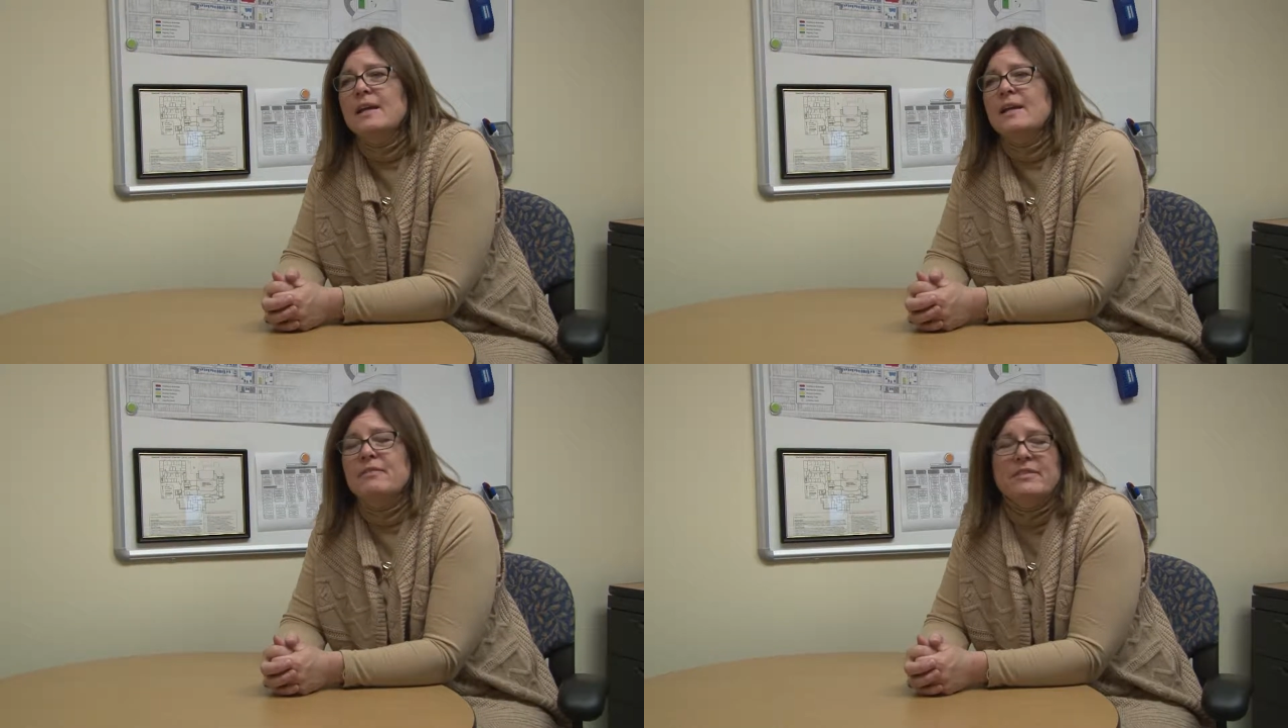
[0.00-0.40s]

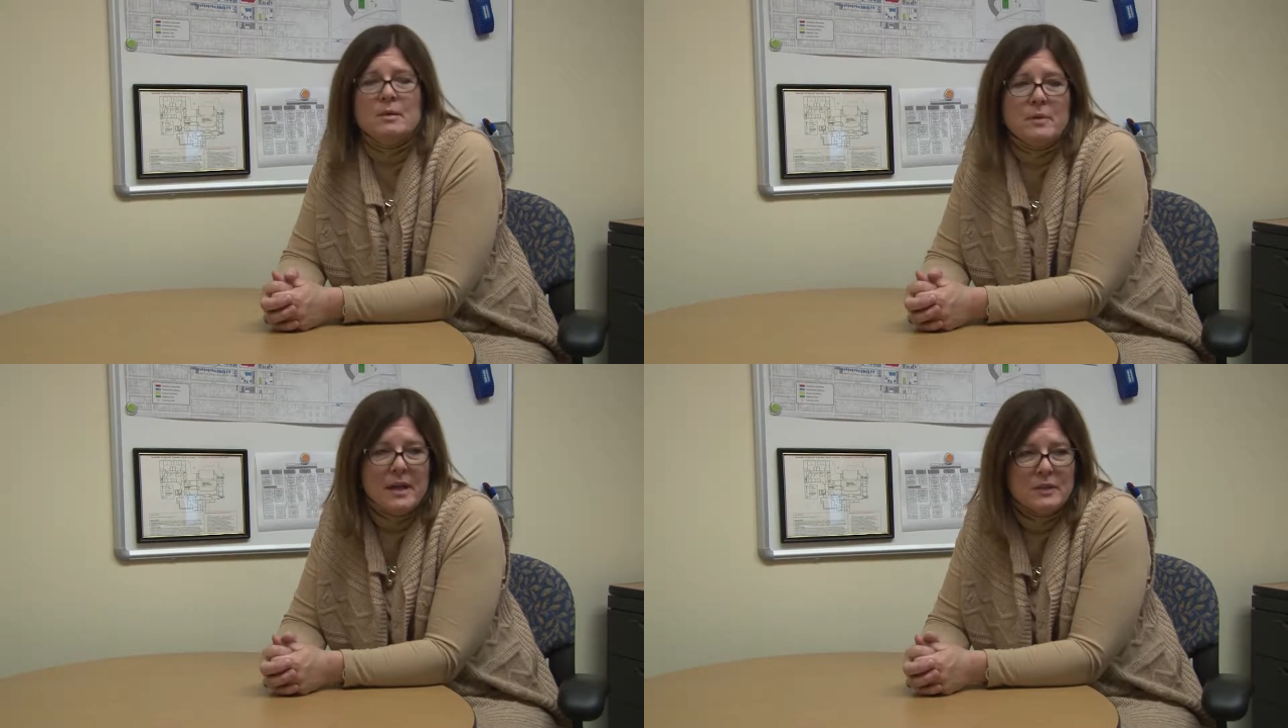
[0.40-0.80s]
if
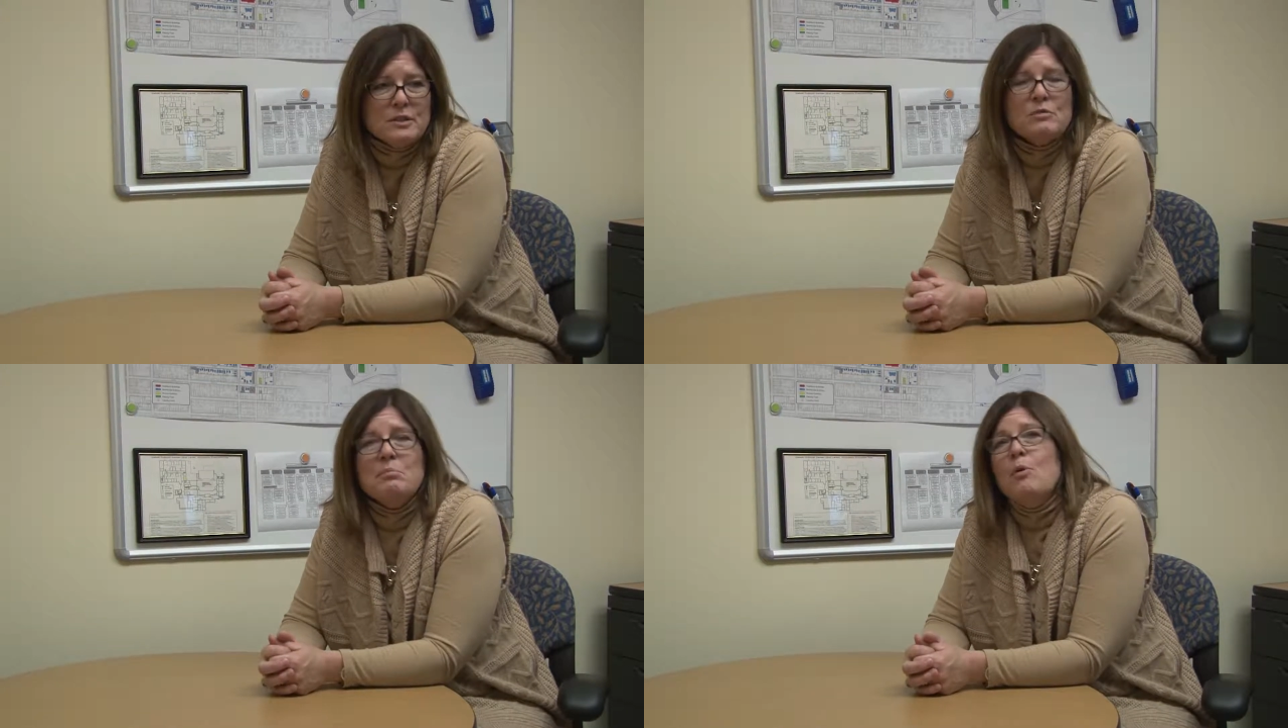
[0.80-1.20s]
someone else
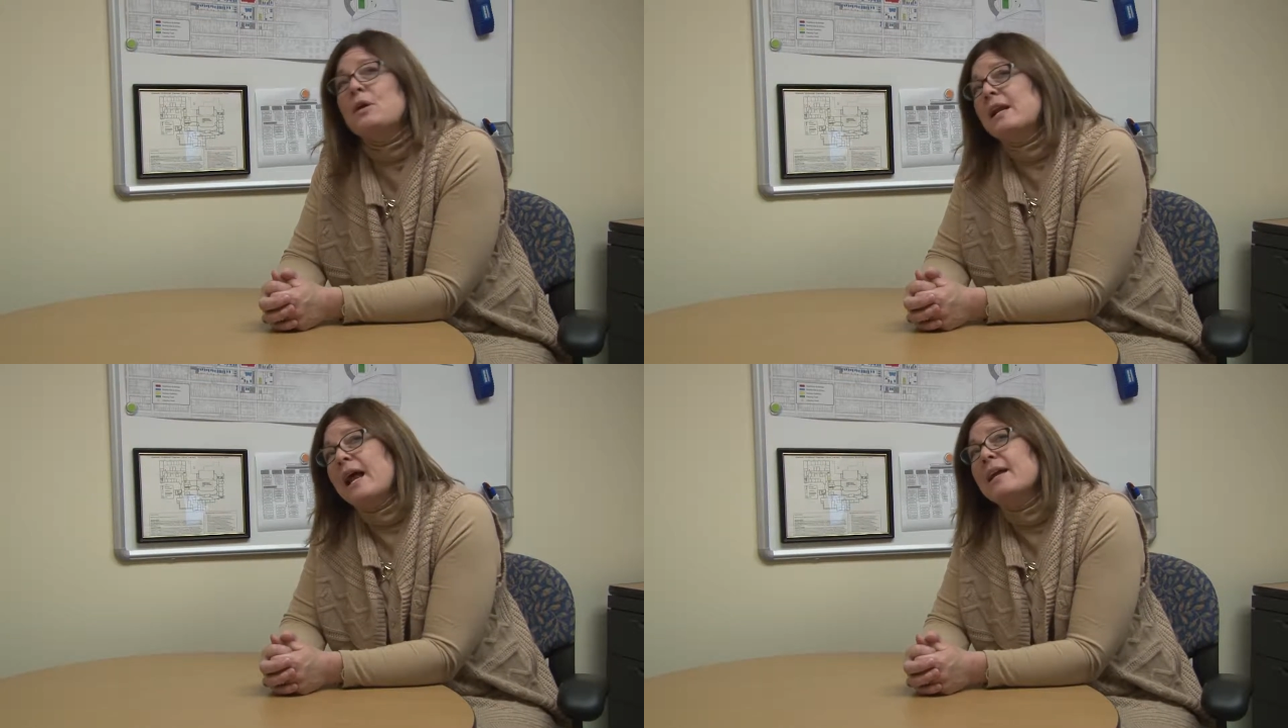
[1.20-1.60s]
is
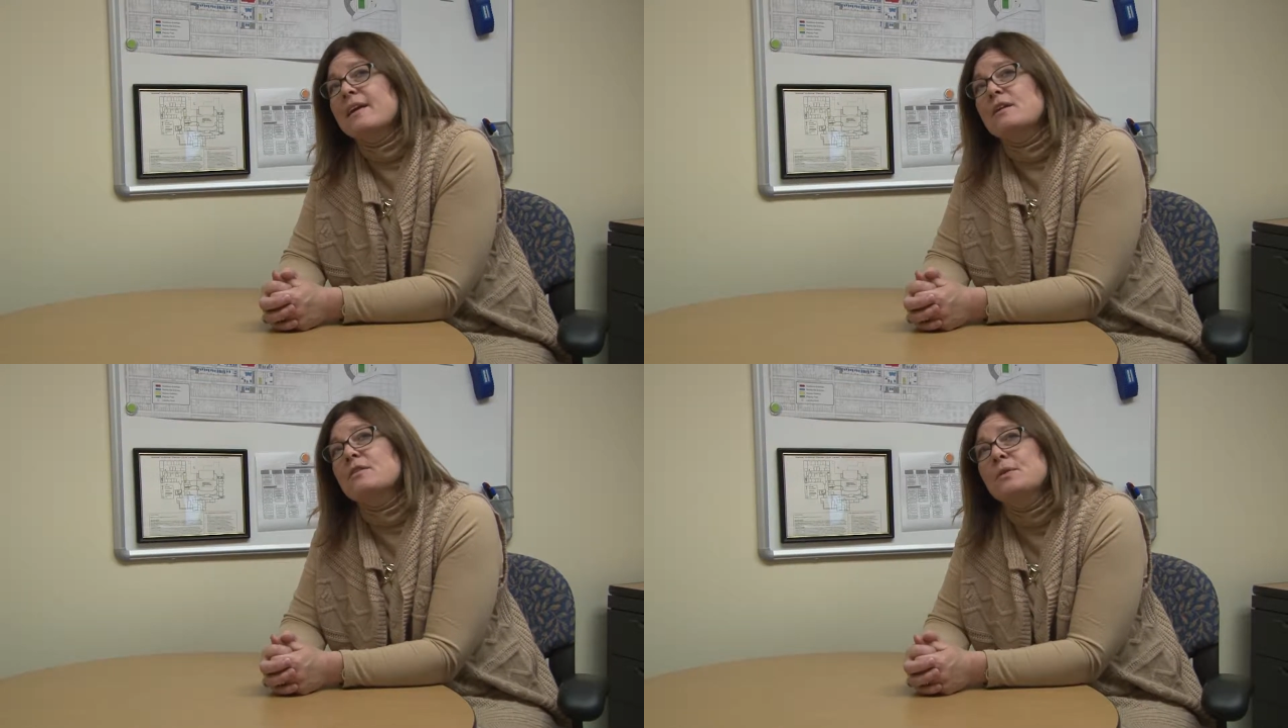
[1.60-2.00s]
reporting, I
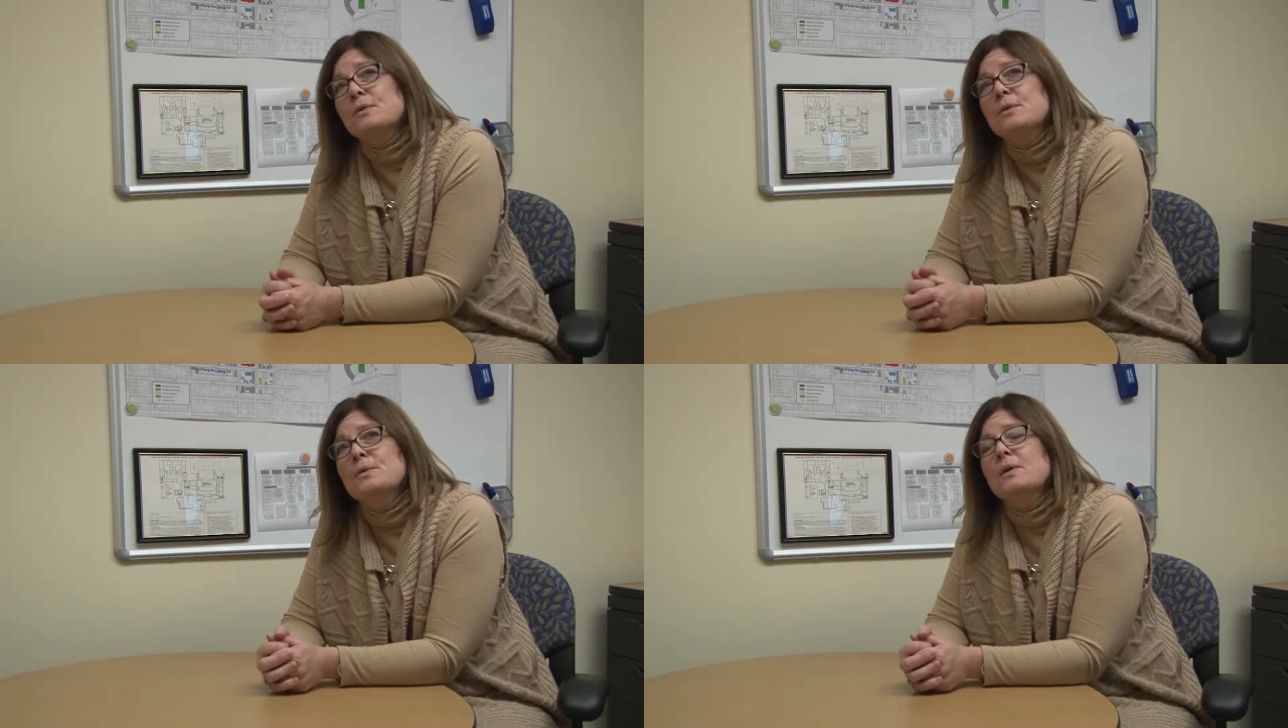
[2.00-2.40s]
can
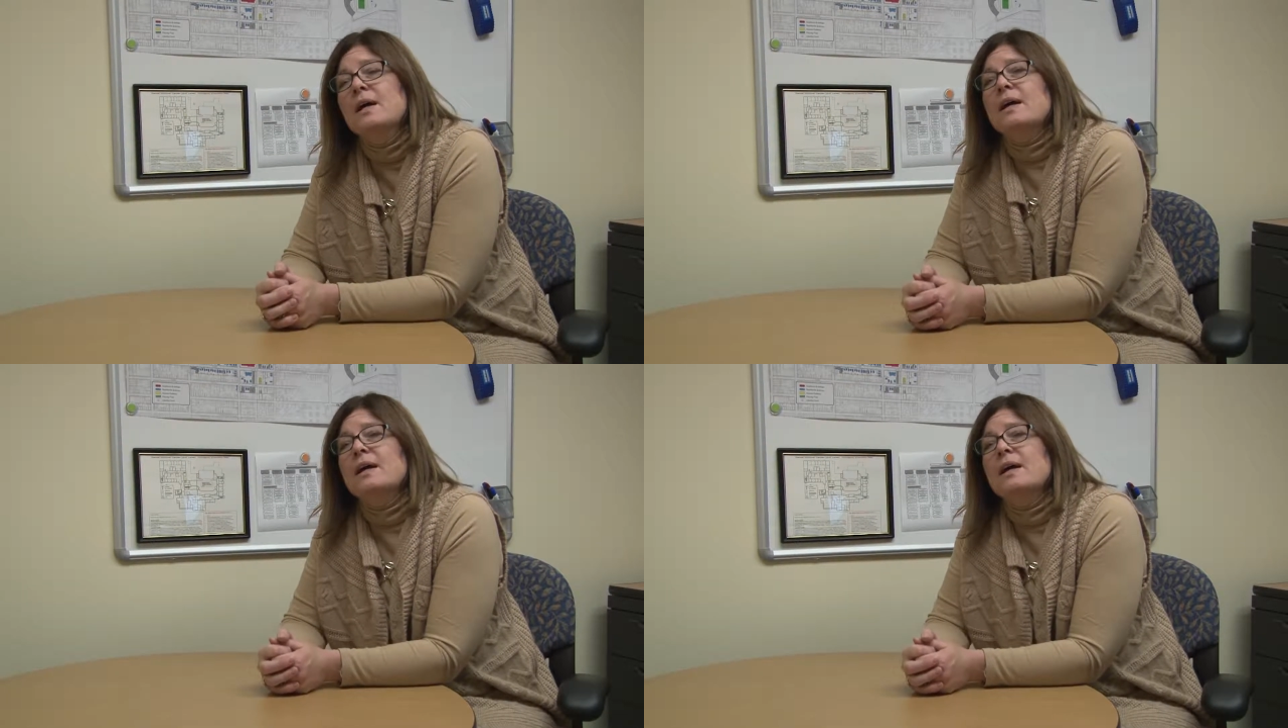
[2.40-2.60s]
too,